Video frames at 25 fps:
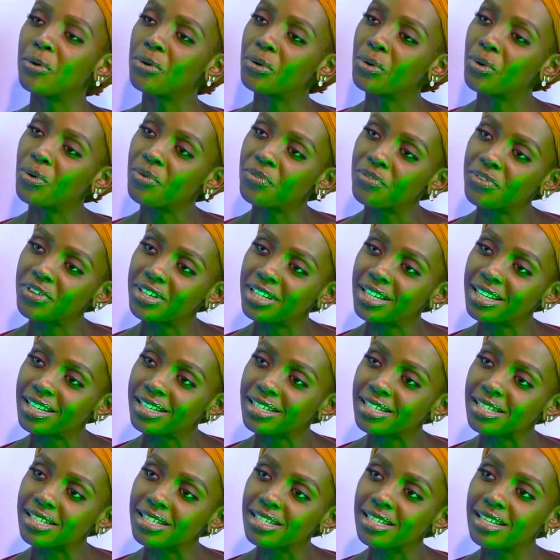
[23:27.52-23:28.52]
more
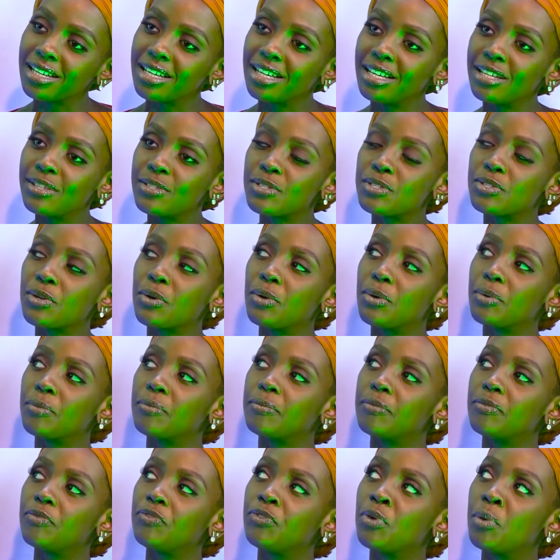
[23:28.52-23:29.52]
confident.
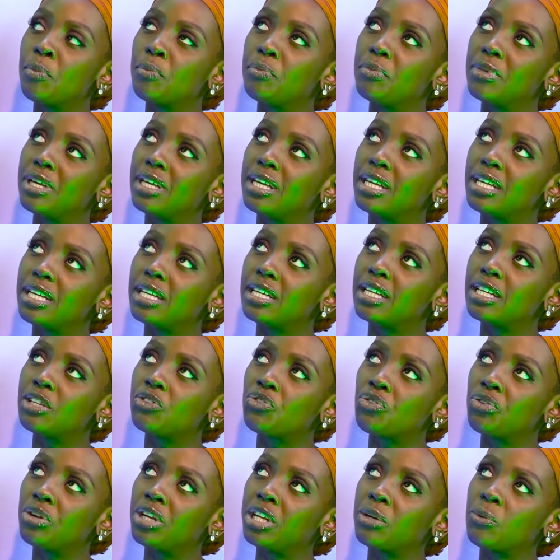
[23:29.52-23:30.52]
So for me,
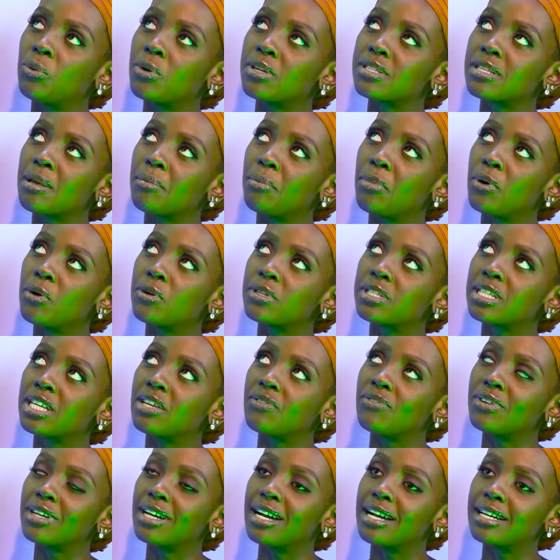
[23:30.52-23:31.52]
it really was about
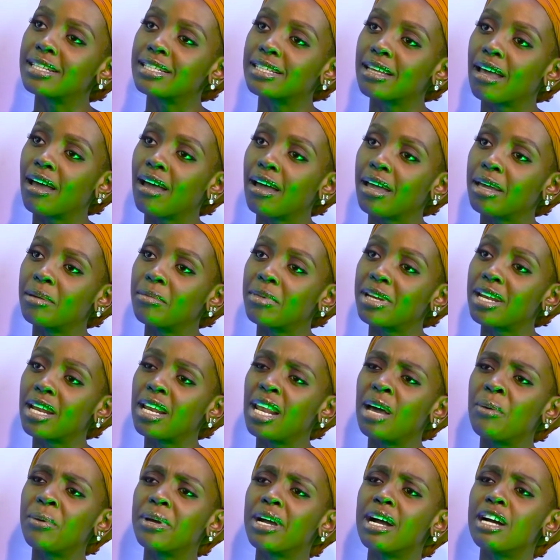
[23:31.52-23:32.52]
giving her time and
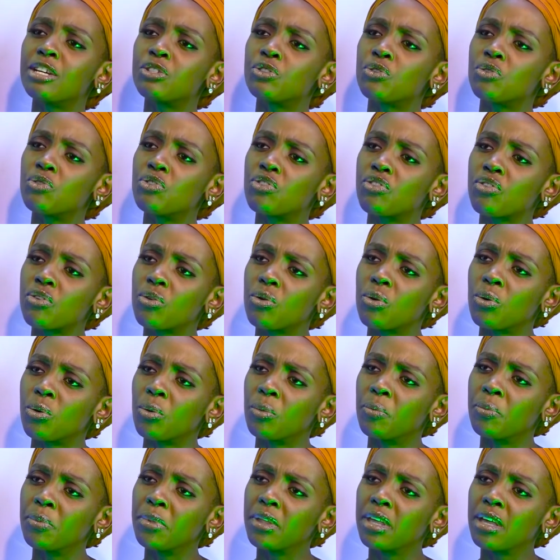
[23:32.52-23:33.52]
allowing her to
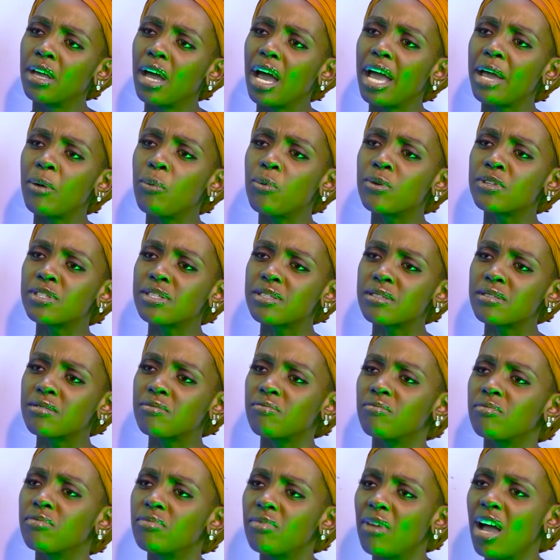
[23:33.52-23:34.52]
grow. I
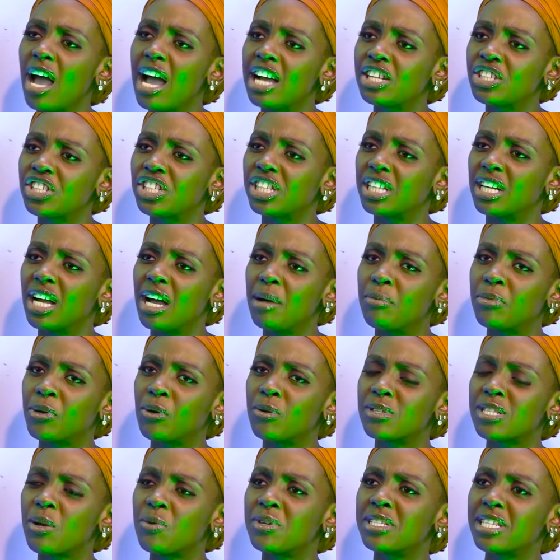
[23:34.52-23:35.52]
was harshing her
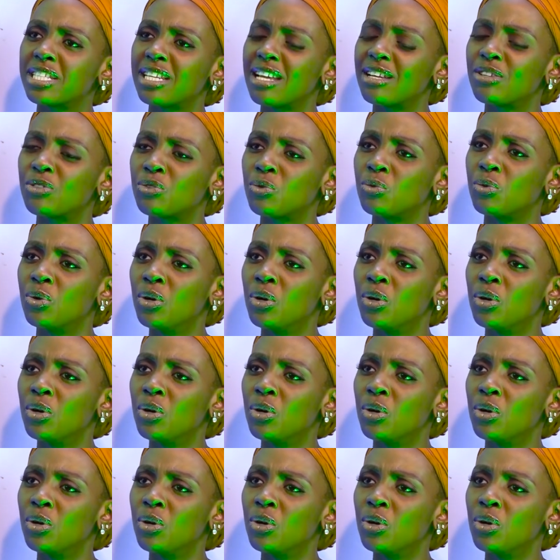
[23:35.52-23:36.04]
because I wanted her